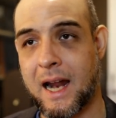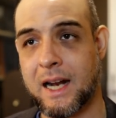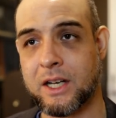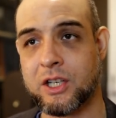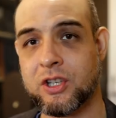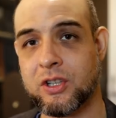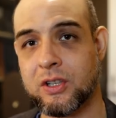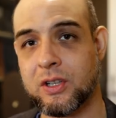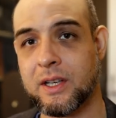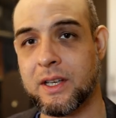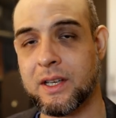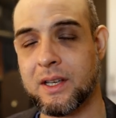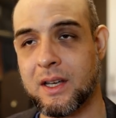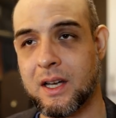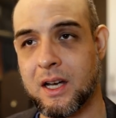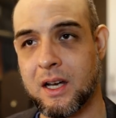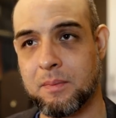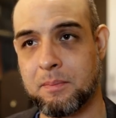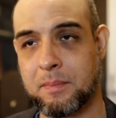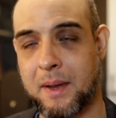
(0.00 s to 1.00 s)

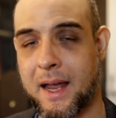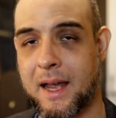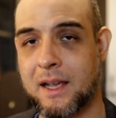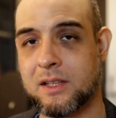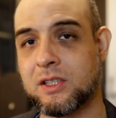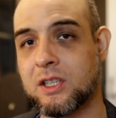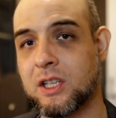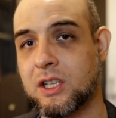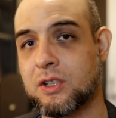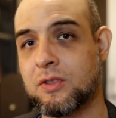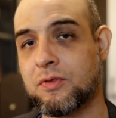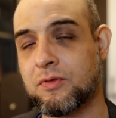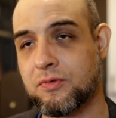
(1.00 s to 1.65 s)
actually a passage